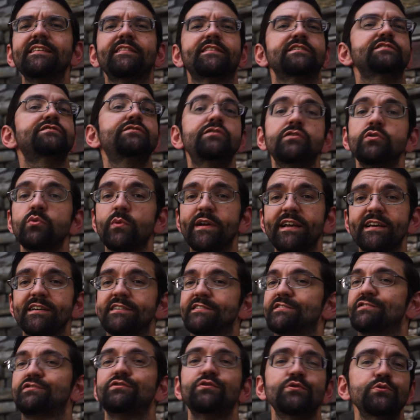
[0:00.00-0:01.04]
the
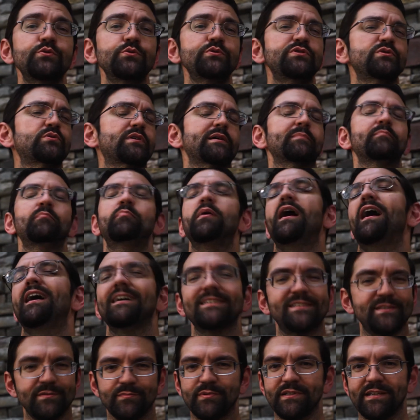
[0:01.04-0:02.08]
you-iest you can
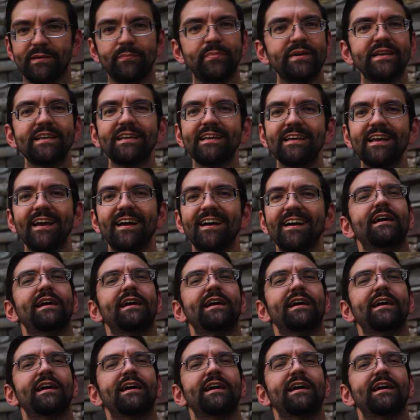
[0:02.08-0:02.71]
possibly be,